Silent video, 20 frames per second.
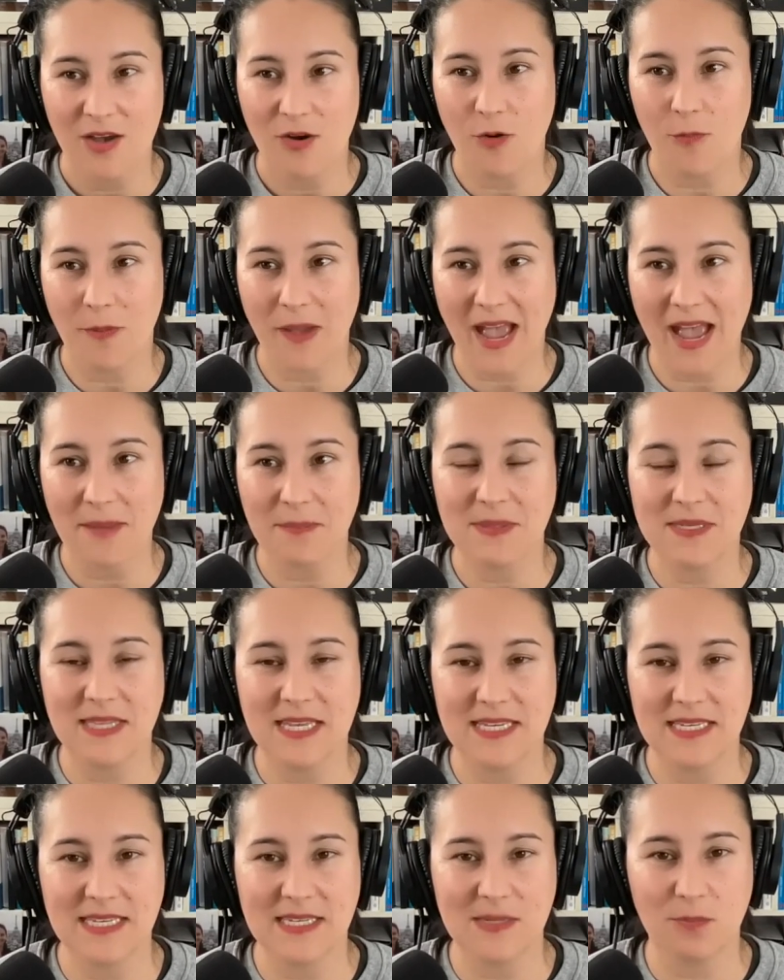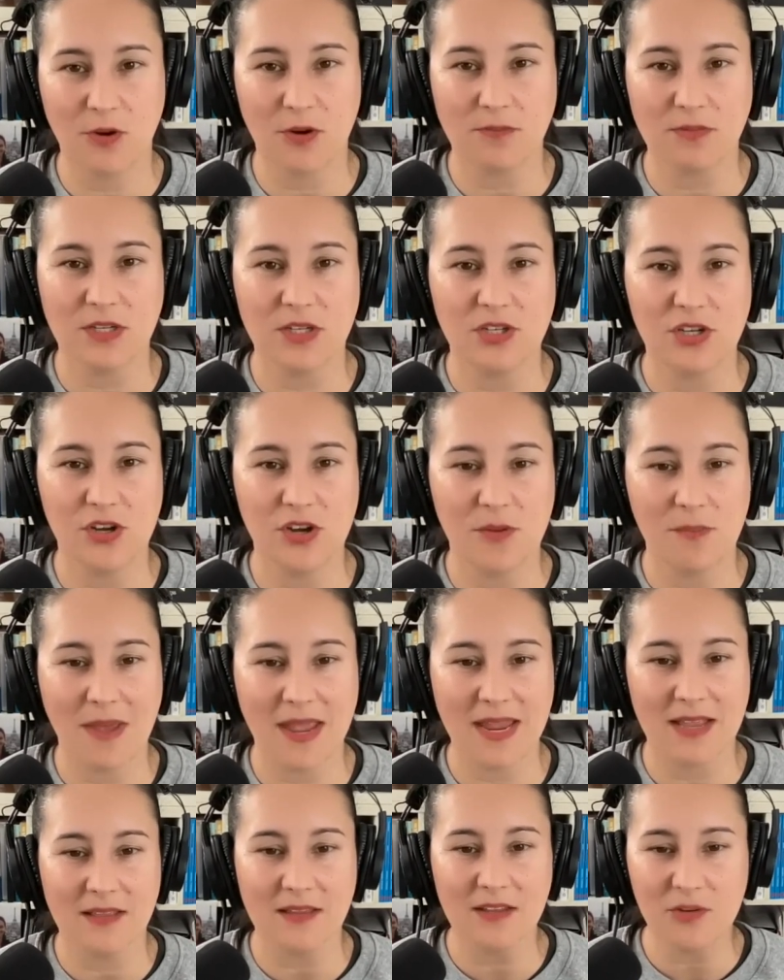or perhaps this has prompted you to
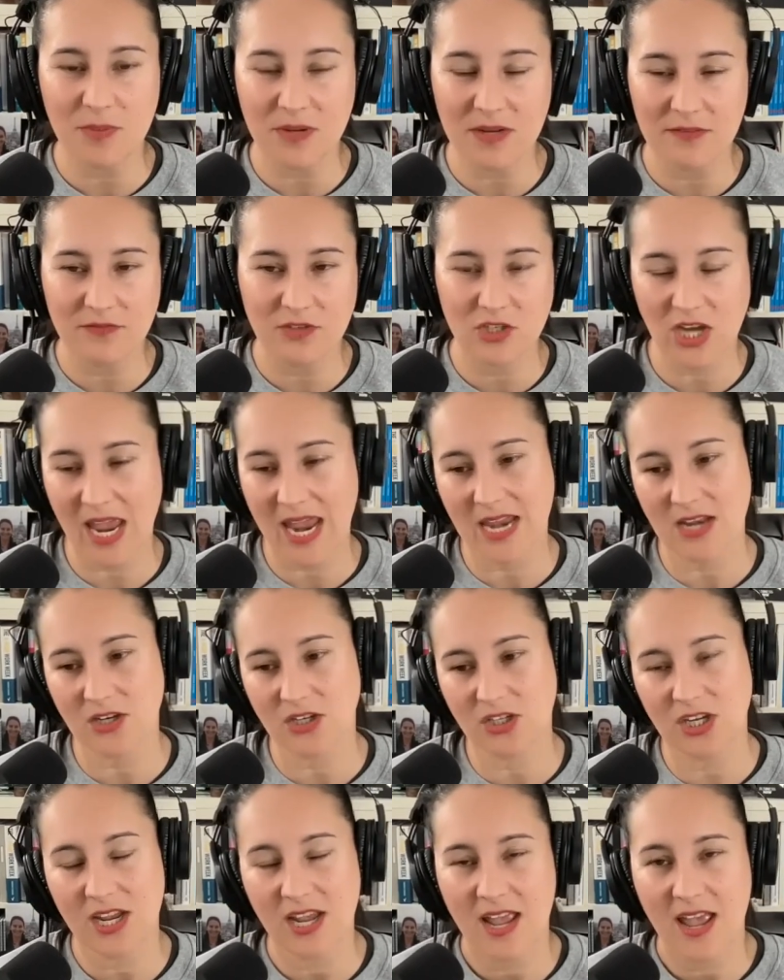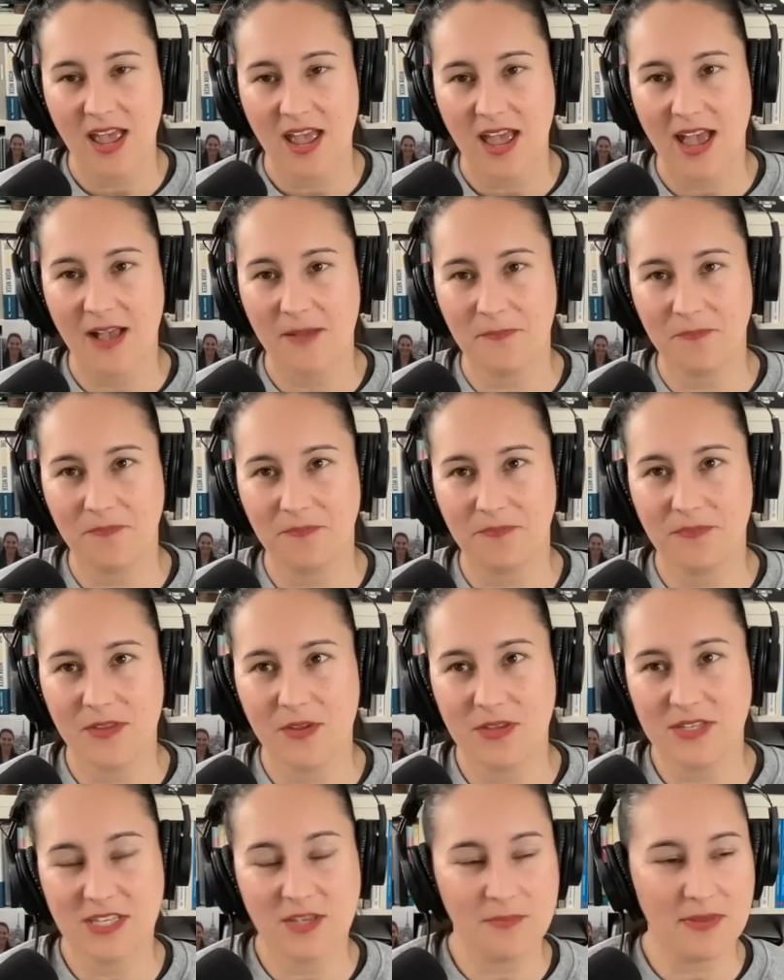make a little bit of change.
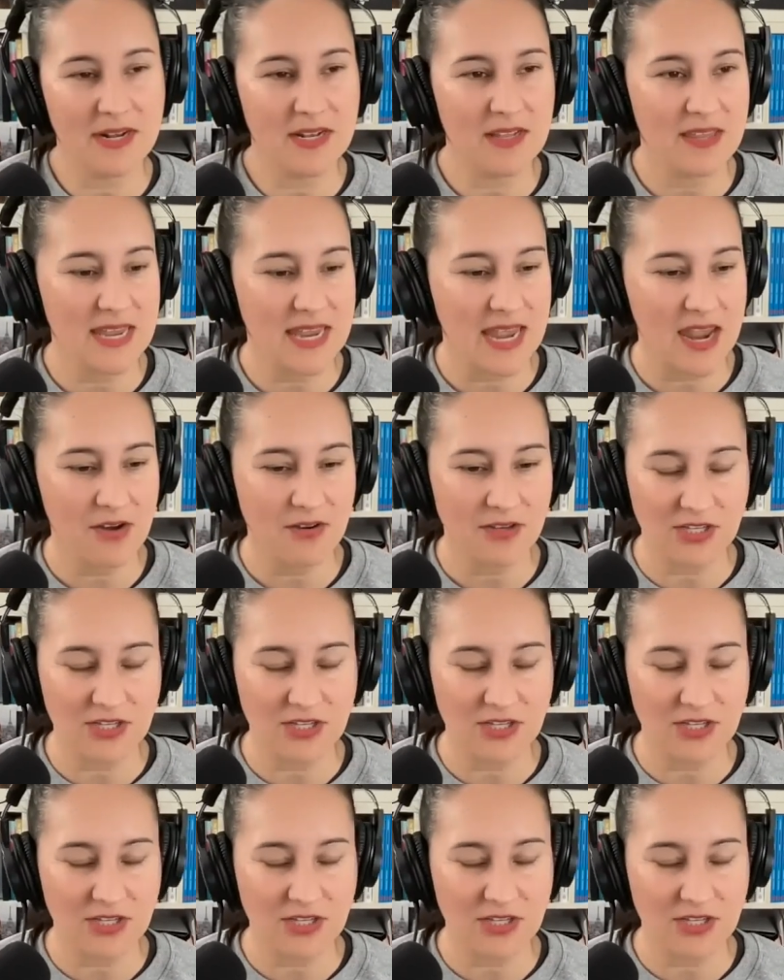It's the middle of the year.